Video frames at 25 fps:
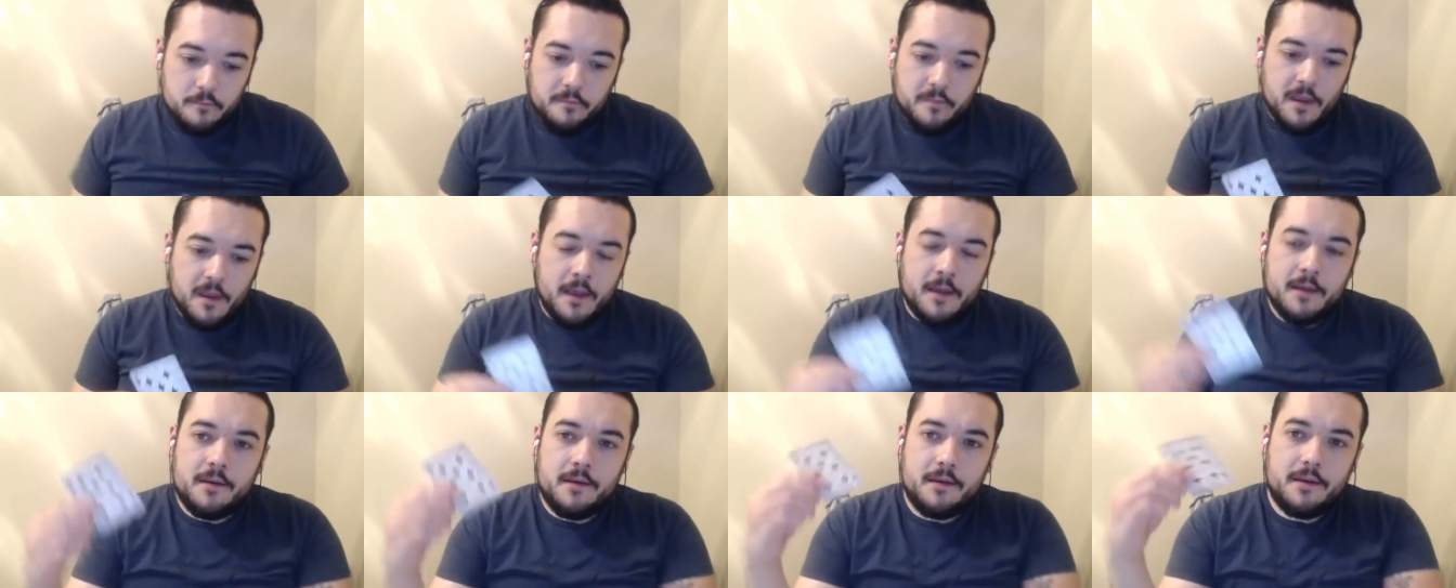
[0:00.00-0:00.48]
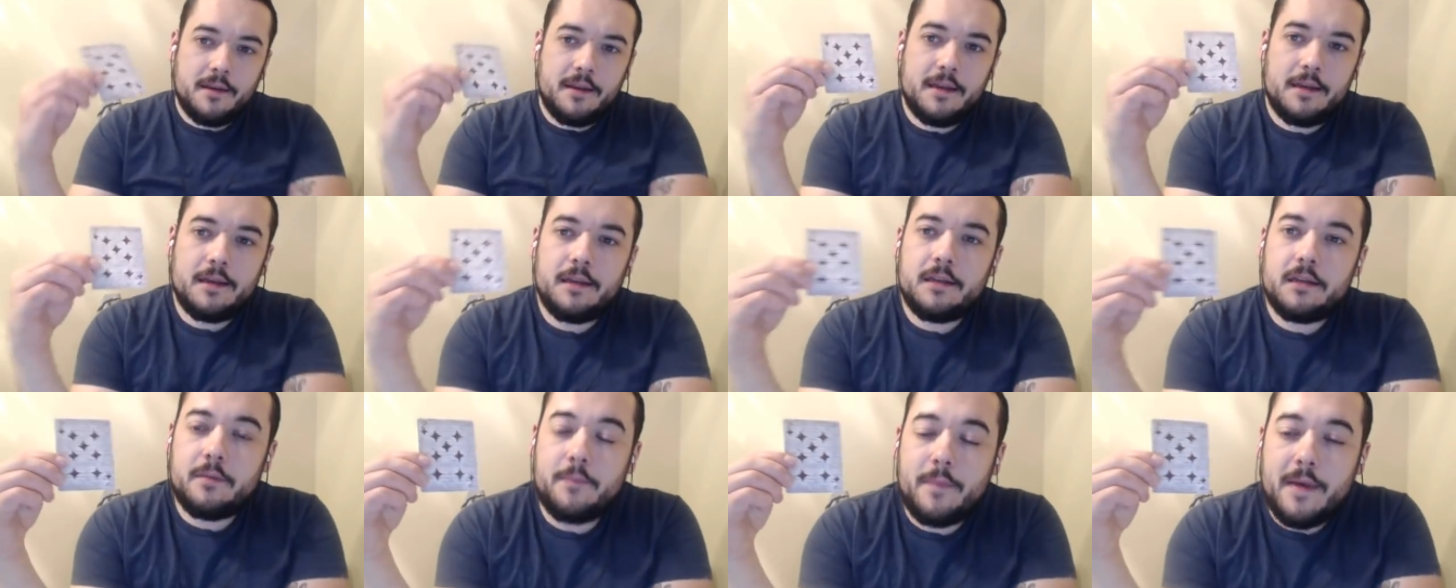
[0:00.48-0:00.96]
and
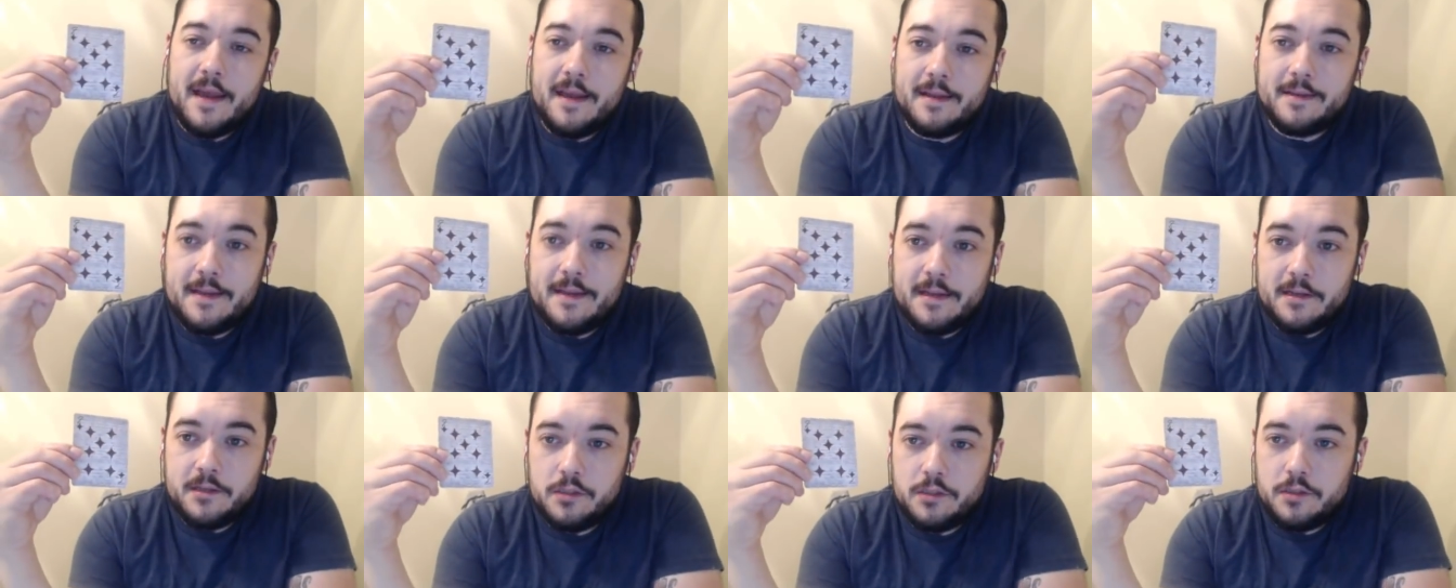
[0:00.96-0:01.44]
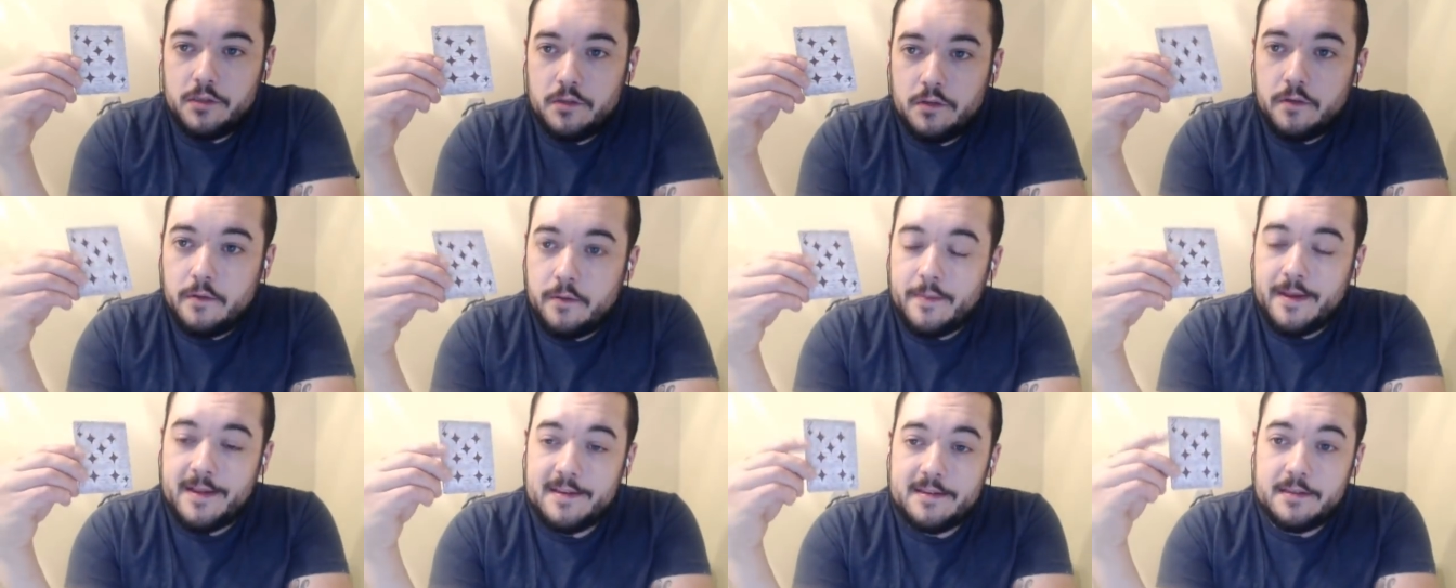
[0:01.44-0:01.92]
needing to pay attention to
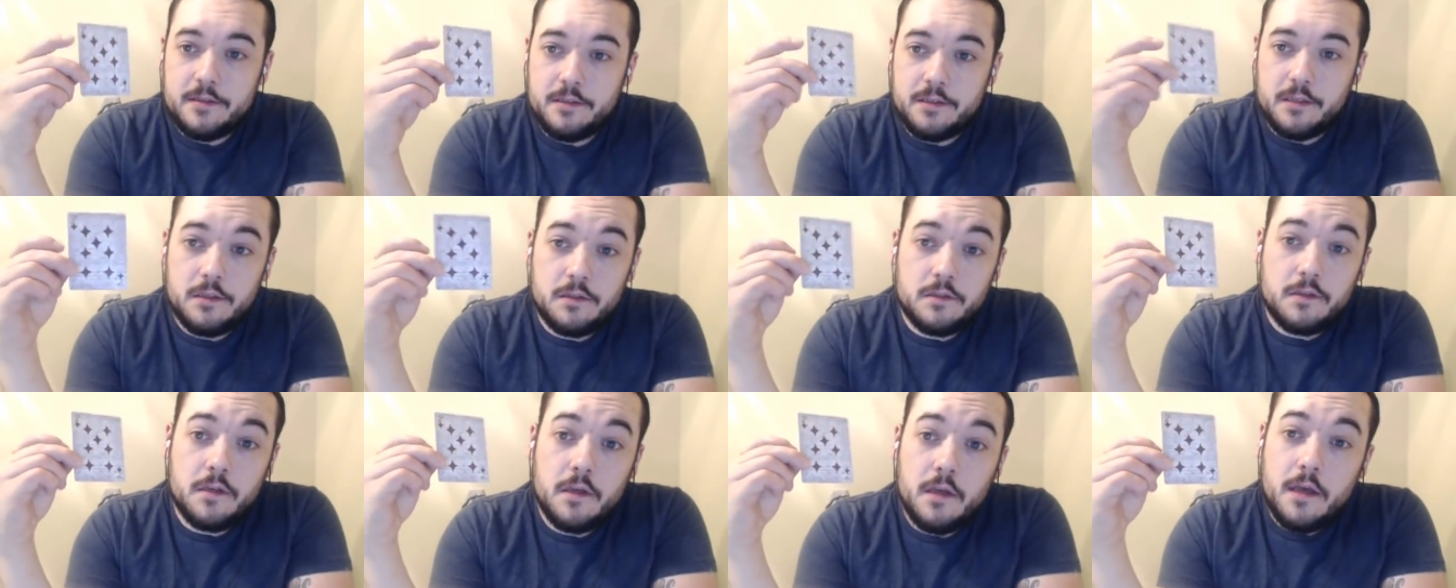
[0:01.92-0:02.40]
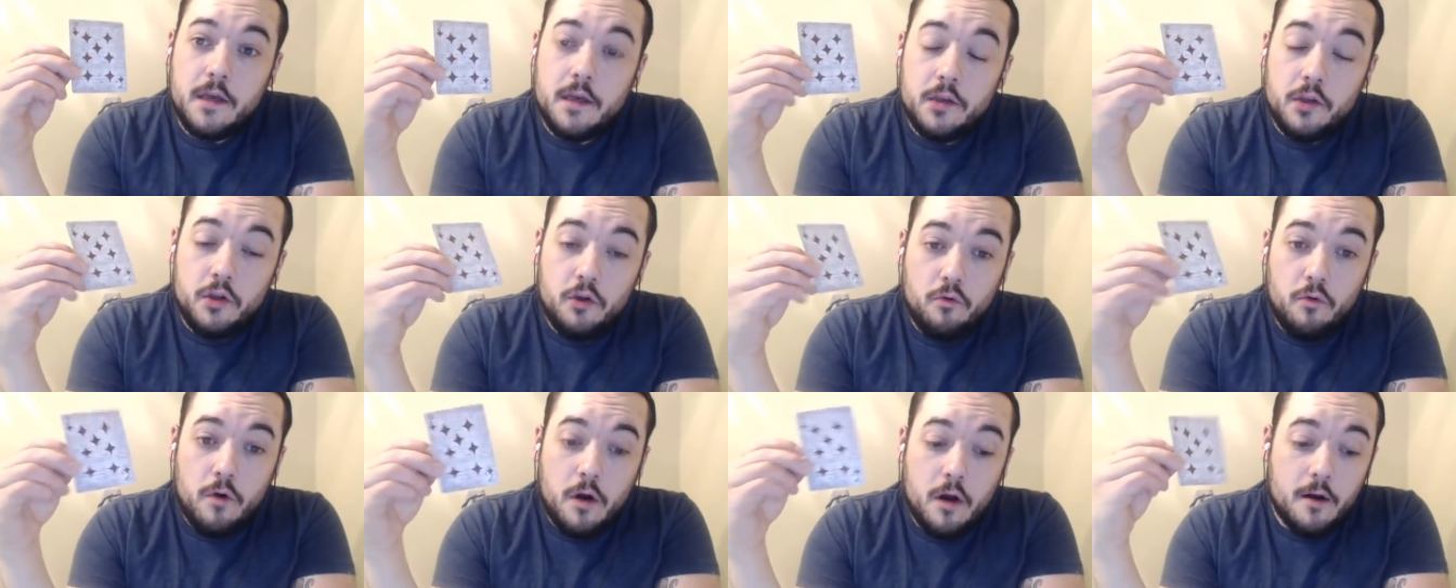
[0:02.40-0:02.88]
the messages
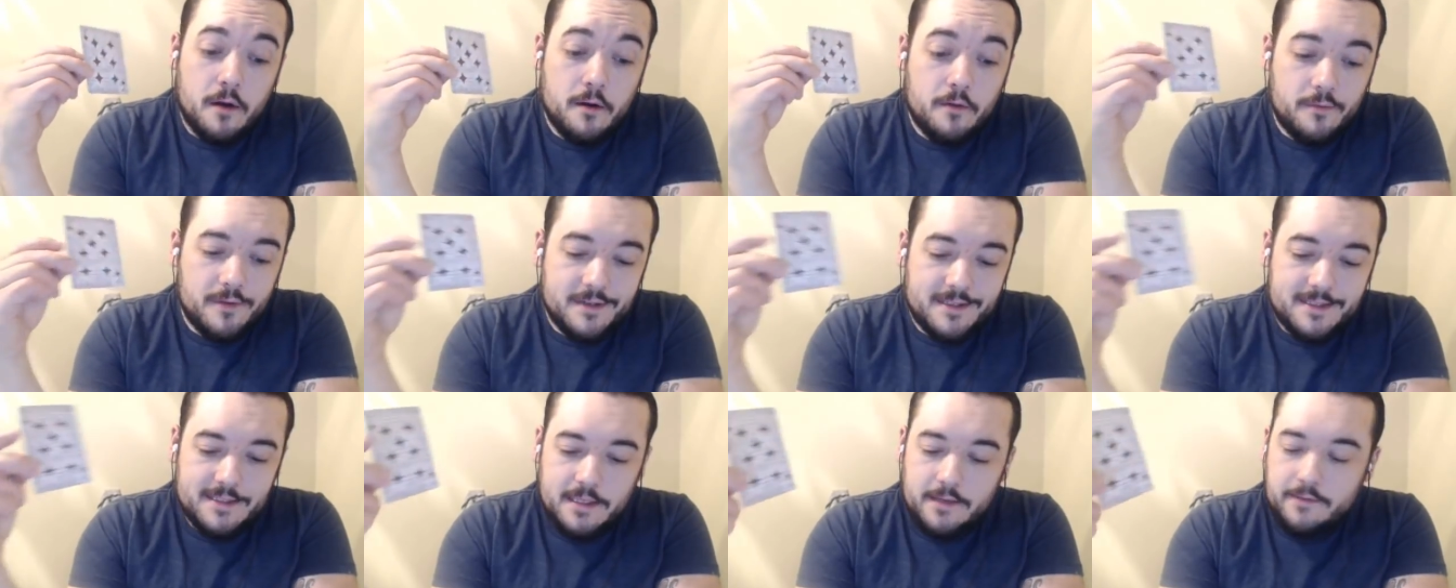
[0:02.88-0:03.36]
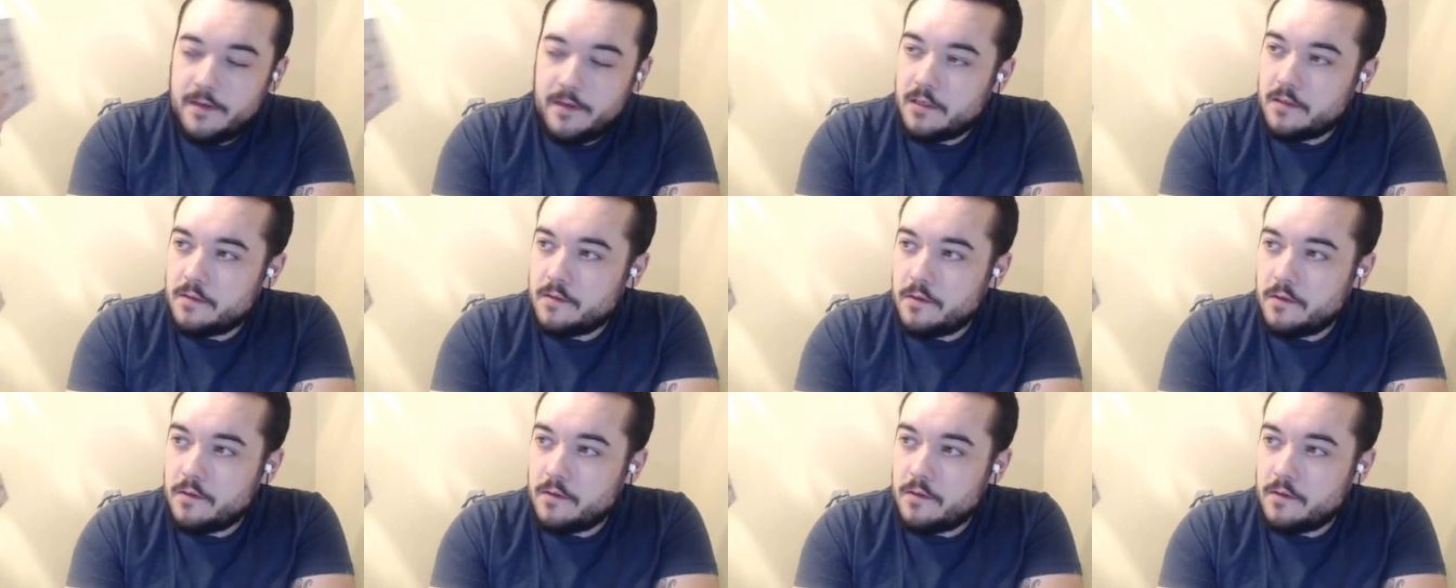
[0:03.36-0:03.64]
you are receiving.